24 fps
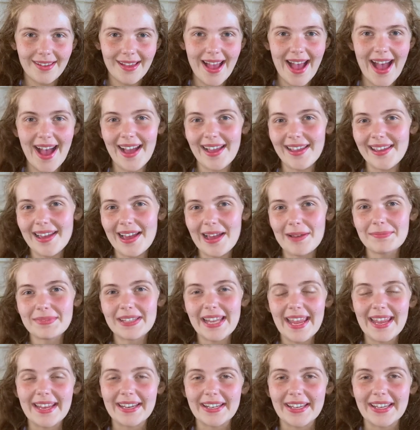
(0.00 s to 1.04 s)
Hi, I'm
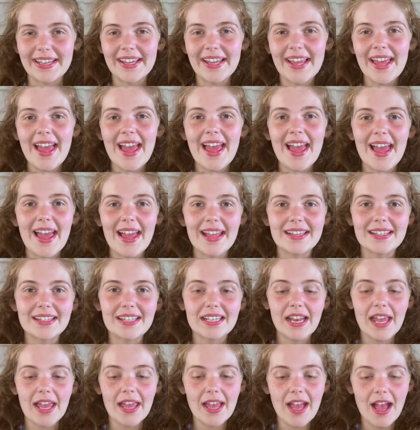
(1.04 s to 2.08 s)
Dana, and
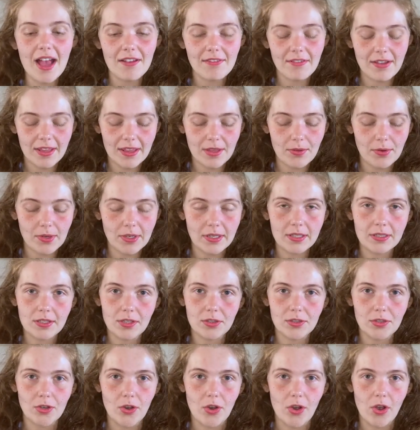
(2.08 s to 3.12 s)
today I really wanted to
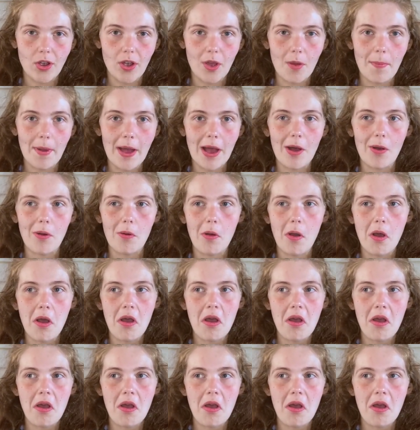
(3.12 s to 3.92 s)
talk about